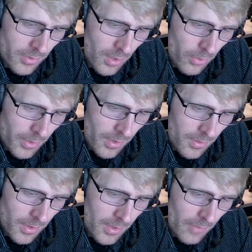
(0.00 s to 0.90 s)
okay,
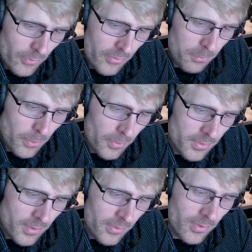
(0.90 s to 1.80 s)
and every spirit
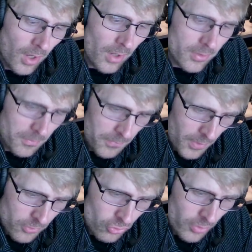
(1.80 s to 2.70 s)
that does not
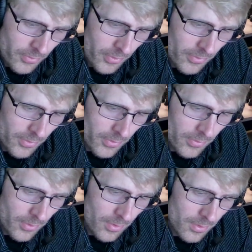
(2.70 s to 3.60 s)
confess Jesus
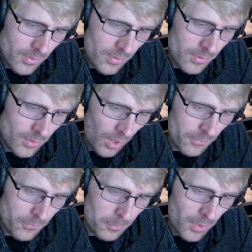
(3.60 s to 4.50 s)
is not
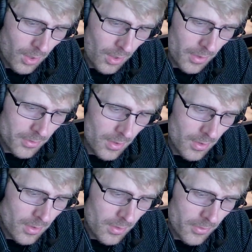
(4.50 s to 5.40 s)
from God.
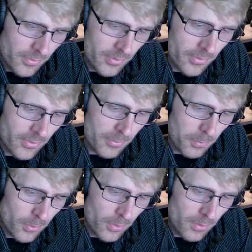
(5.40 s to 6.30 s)
This is the
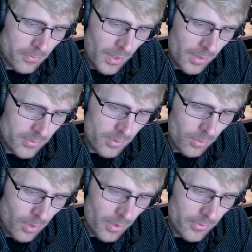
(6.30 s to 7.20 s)
spirit of
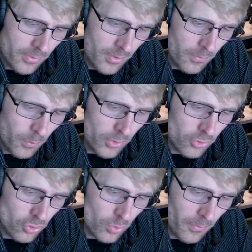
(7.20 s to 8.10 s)
Antichrist, of
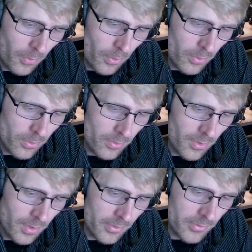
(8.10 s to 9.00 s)
which you have heard
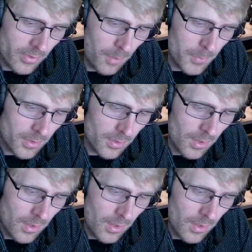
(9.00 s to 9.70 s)
that is coming,